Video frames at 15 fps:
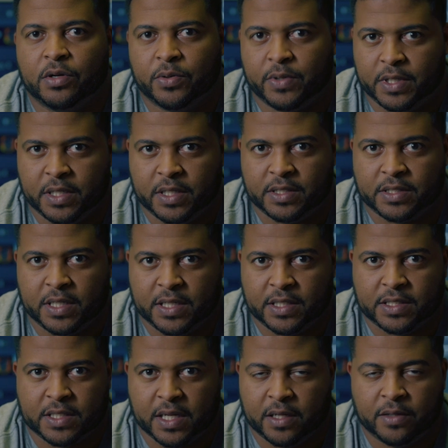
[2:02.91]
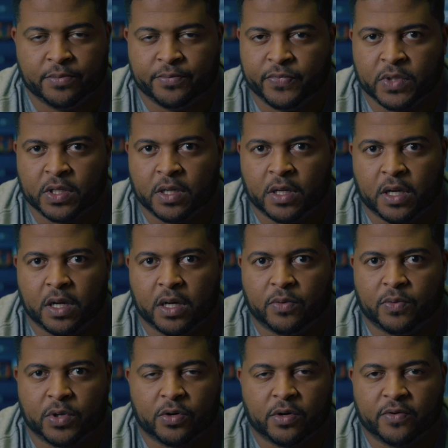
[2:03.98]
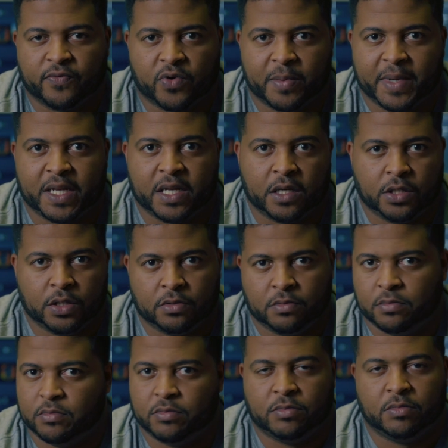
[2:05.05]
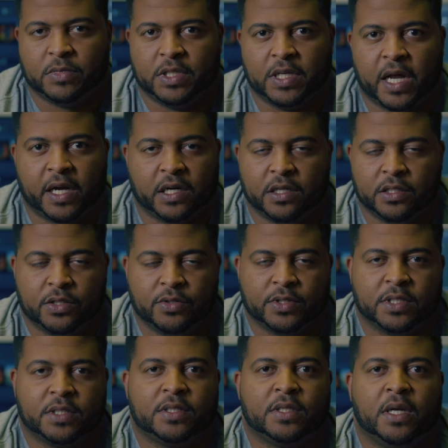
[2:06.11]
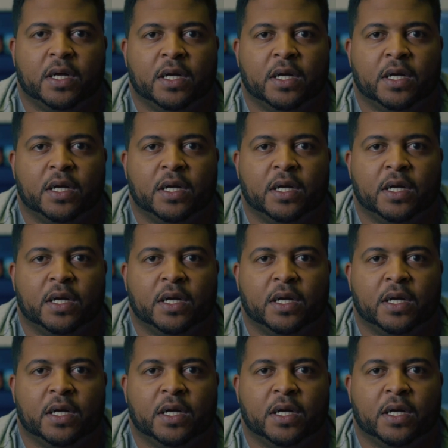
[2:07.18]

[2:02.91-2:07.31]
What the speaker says: know what it is, it's a recording format that Nikon uses,